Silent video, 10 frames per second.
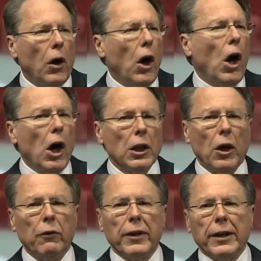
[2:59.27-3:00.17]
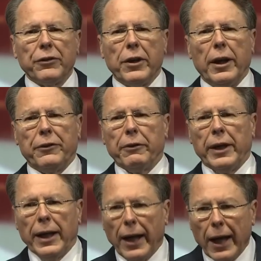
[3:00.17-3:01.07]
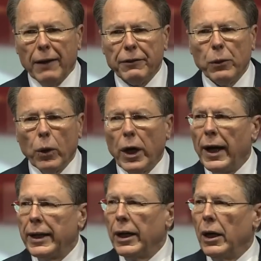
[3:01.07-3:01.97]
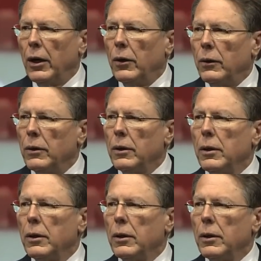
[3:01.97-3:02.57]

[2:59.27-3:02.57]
all over this country, everywhere I go,